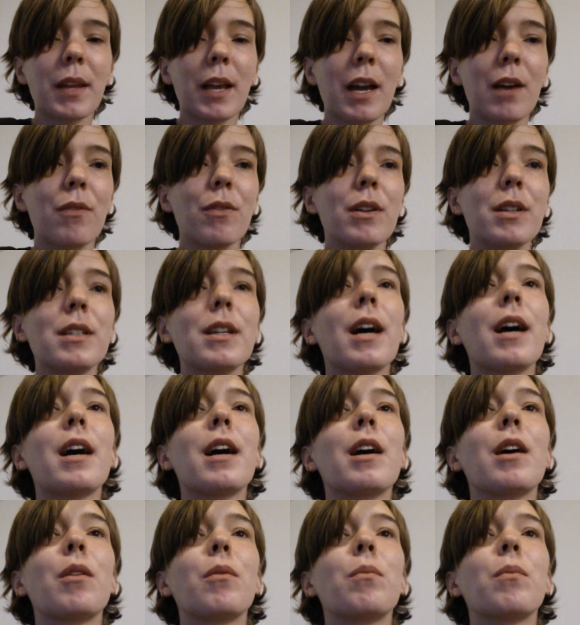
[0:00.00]
Every
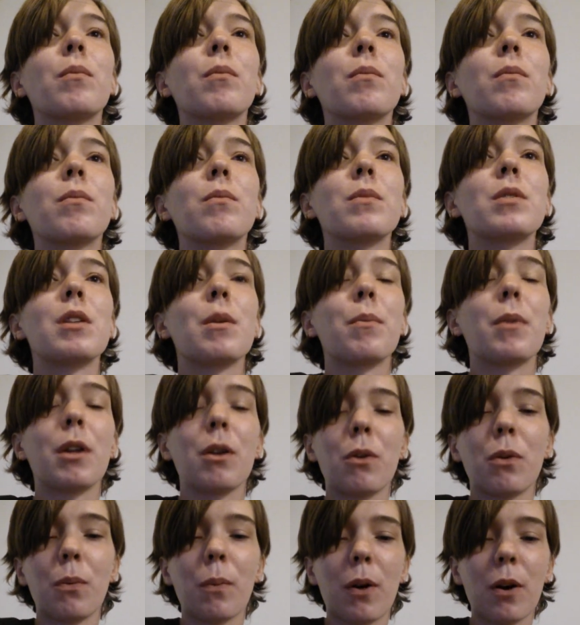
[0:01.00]
time somebody
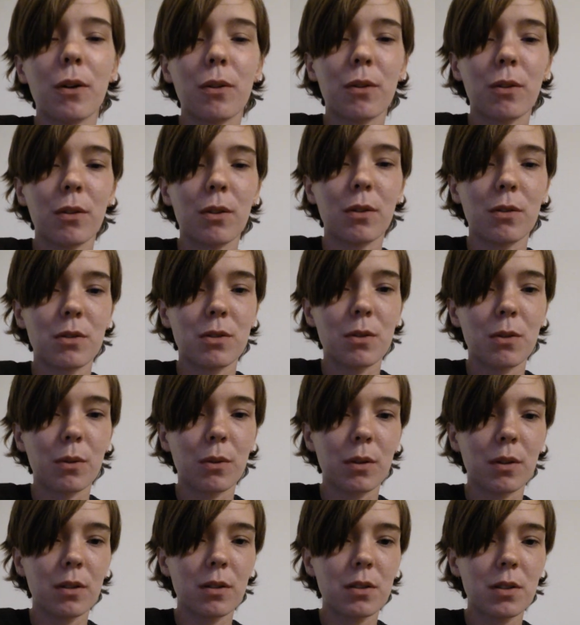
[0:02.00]
would walk through those
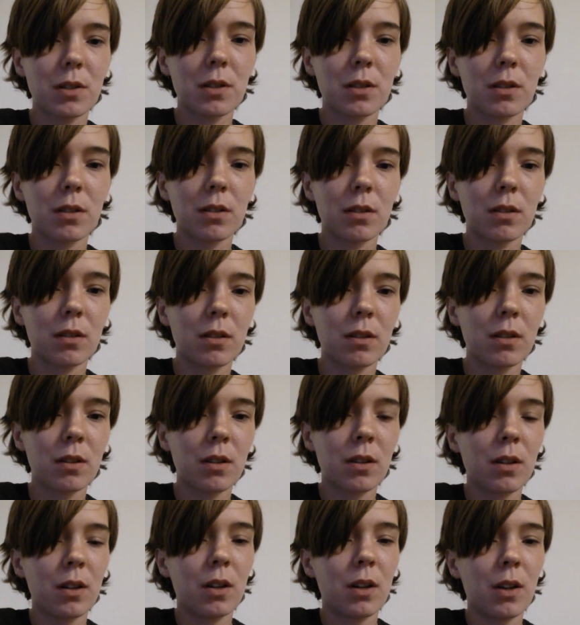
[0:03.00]
doors,
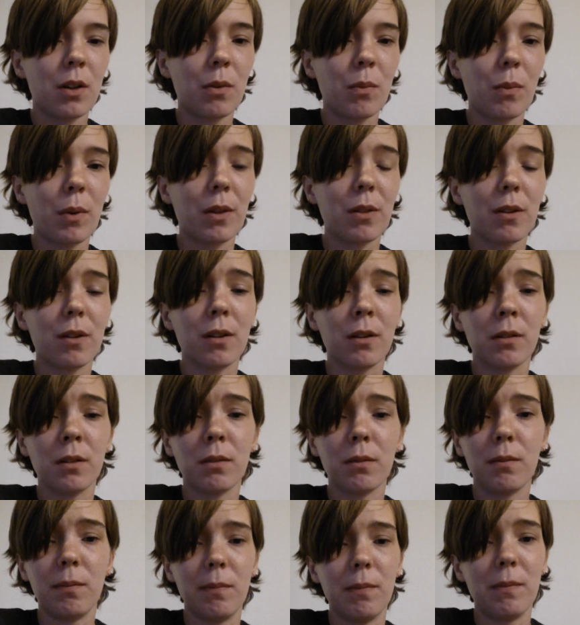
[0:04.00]

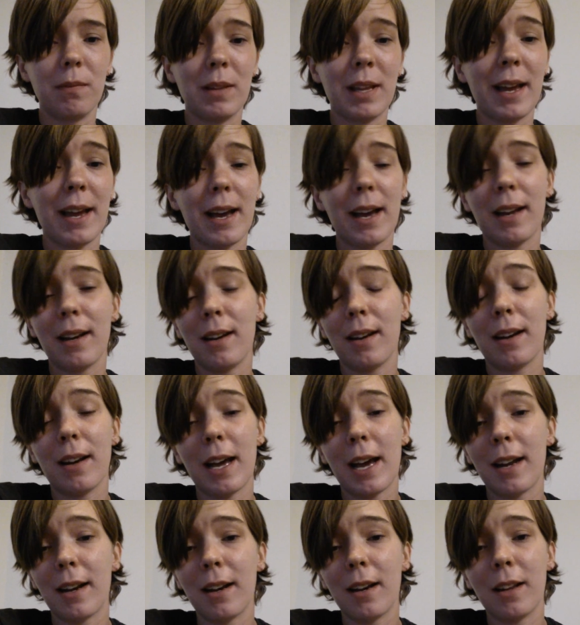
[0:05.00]
whether they hadn't
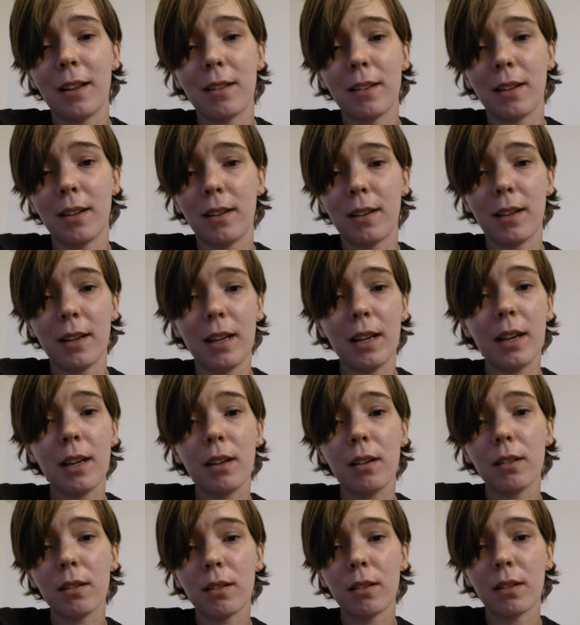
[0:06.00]
had anything to
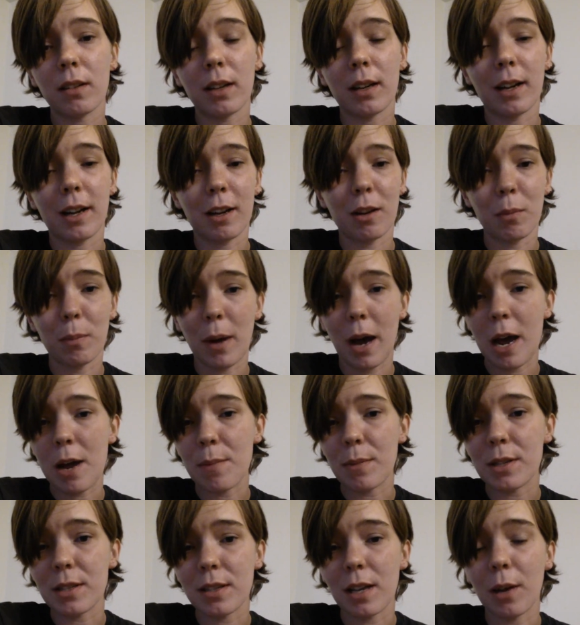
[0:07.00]
eat and I could buy
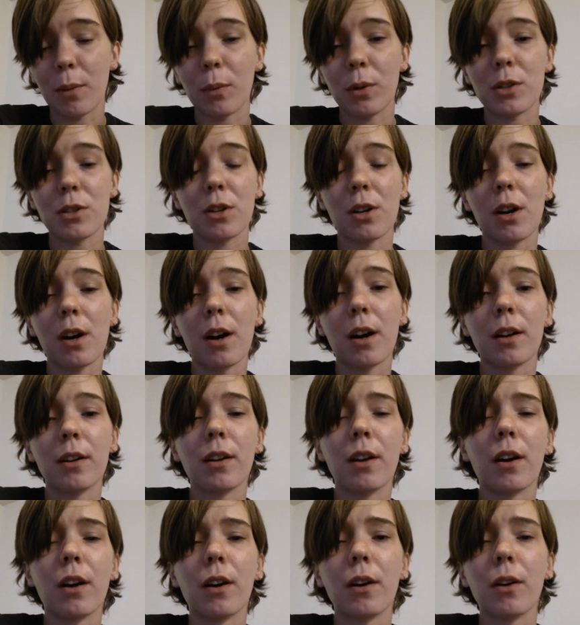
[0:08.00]
them a sandwich or a
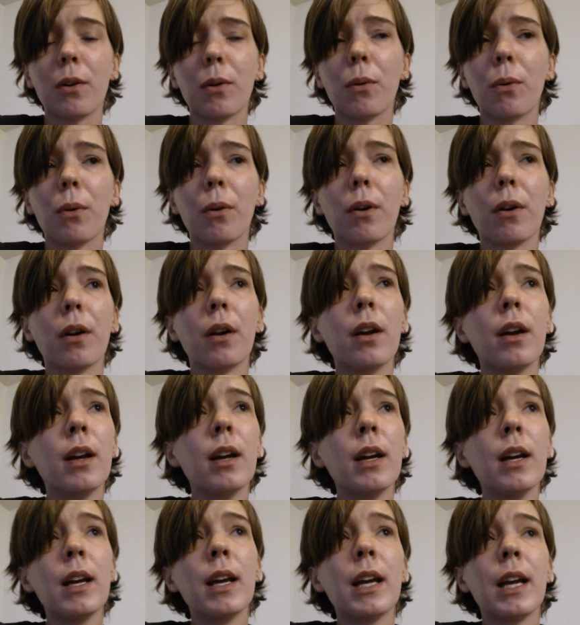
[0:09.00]
hot dog, or
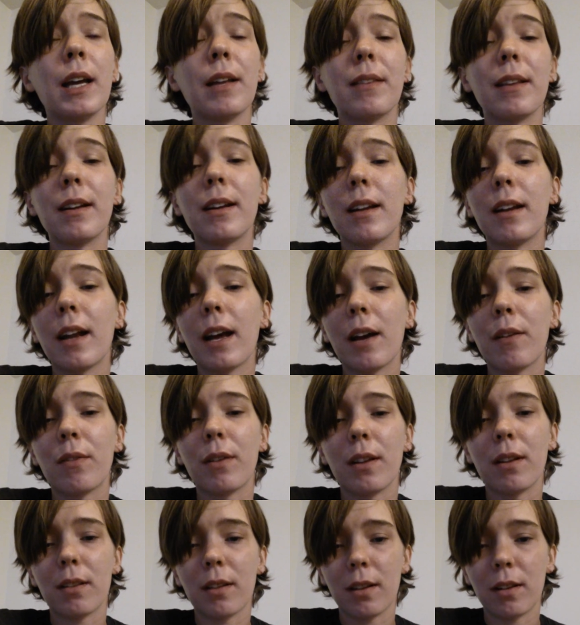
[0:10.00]
if they didn't have
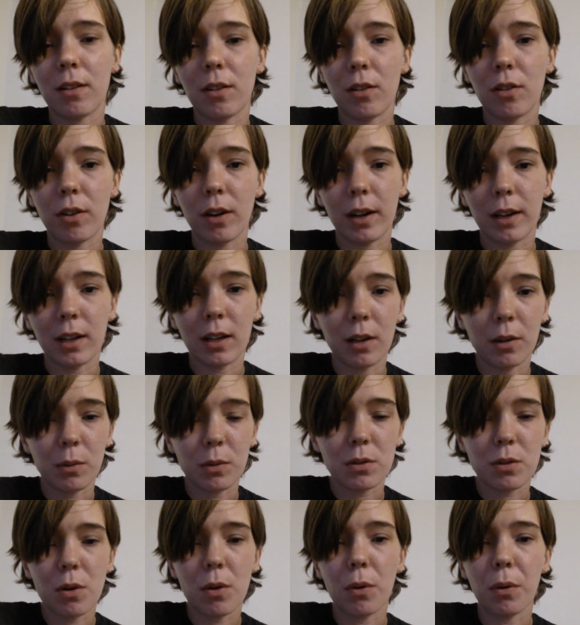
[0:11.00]
anything to drink and it
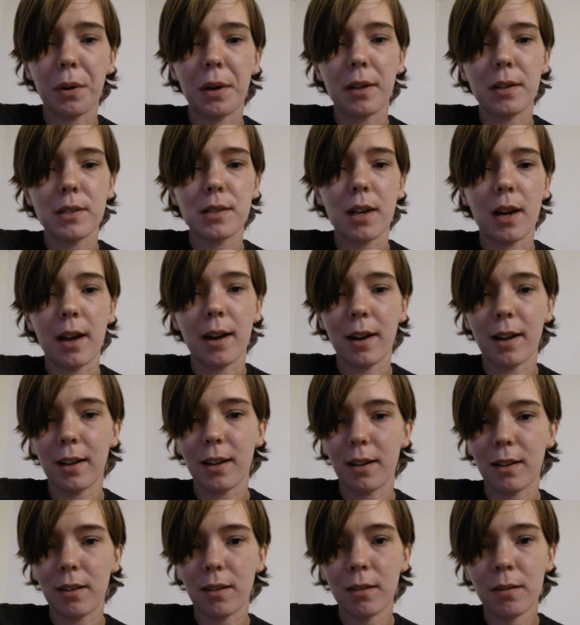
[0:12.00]
was cold outside, I
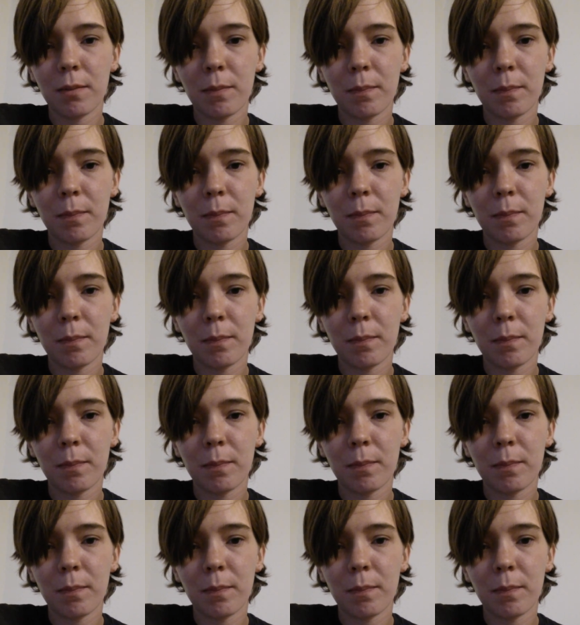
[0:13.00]
could